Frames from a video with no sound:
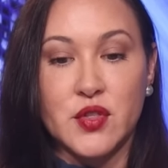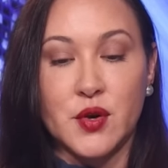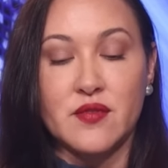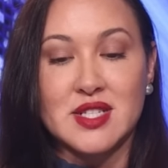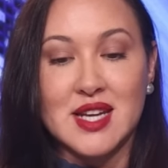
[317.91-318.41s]

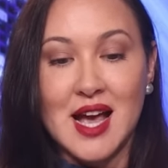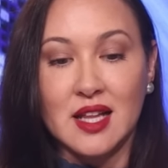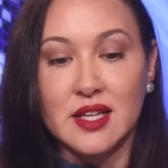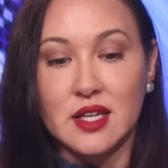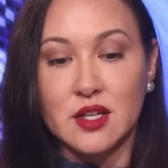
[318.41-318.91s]
They're of
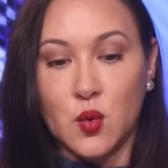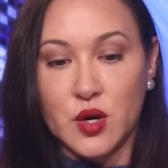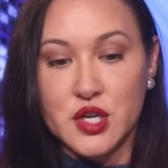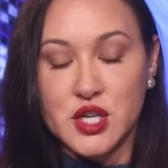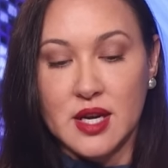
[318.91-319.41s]
Italian
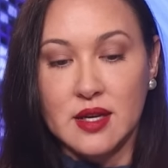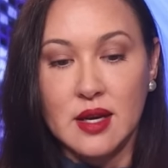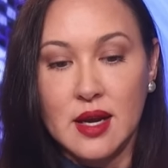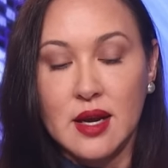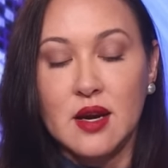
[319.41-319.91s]
origin.